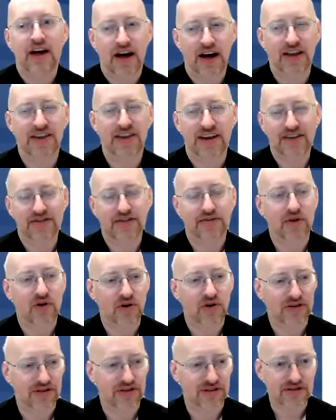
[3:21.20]
Unless, of
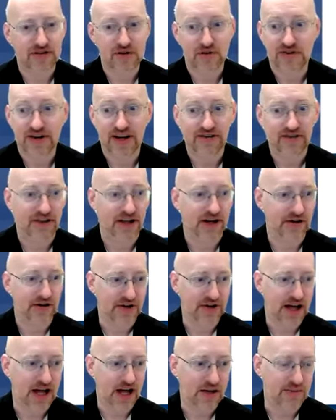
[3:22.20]
course, a student has a letter of
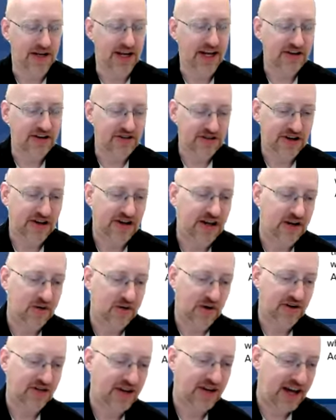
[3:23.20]
accommodation, in
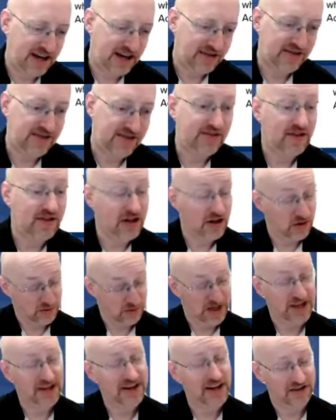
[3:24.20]
which case,
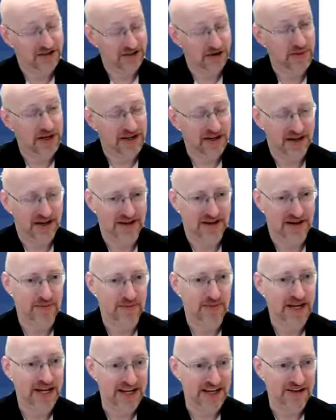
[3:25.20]
it needs to be done
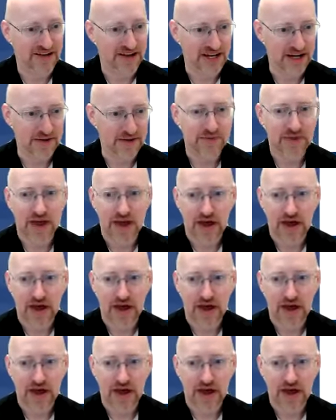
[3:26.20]
immediately.